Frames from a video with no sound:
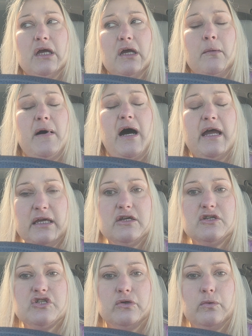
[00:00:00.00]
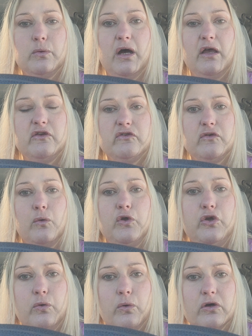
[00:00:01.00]
my issue was, so
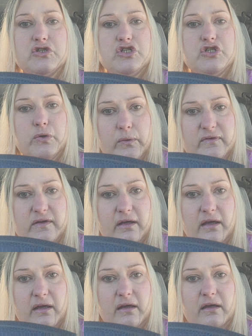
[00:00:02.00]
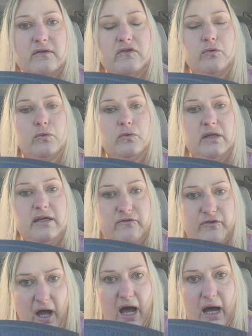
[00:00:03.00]
you are choosing to
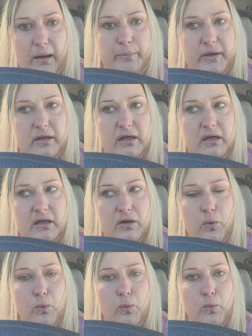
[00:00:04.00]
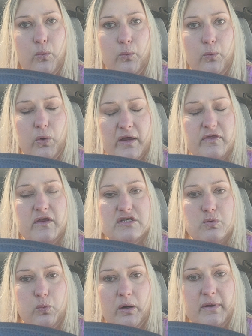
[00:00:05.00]
leave up what
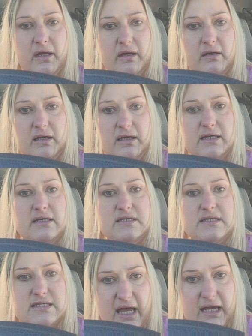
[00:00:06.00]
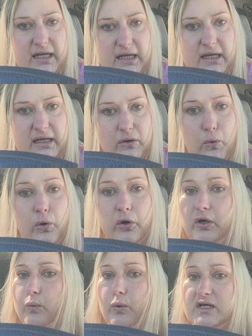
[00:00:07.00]
this woman is saying,
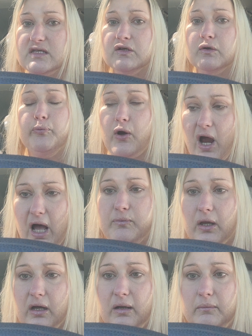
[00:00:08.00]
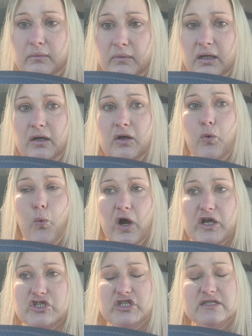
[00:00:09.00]
or it wasn't a problem
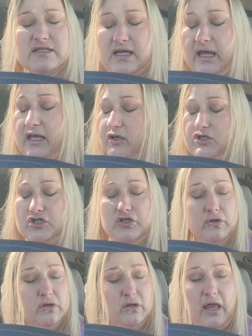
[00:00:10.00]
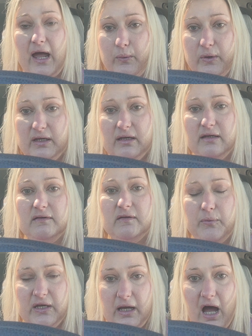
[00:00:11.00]
what she's saying because you're allowing it
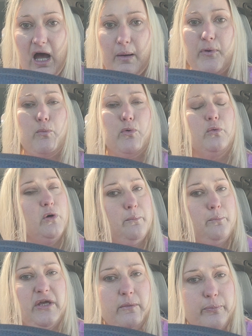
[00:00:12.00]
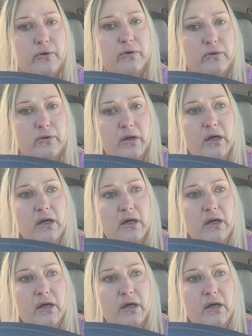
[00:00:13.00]
to be up. But when people